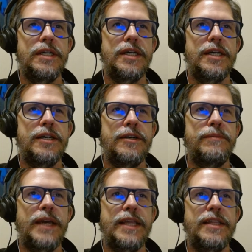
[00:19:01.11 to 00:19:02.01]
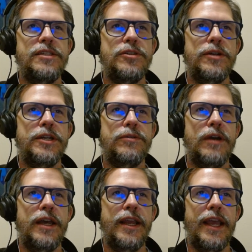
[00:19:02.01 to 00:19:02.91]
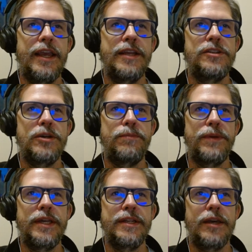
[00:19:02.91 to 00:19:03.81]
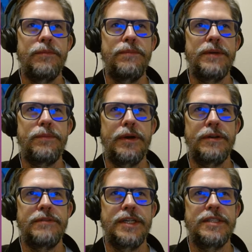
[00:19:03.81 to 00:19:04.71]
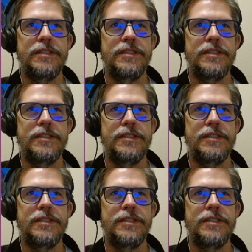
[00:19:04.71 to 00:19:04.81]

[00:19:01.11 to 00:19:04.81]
And they started crying, "Hey, jump in, come be a part of this."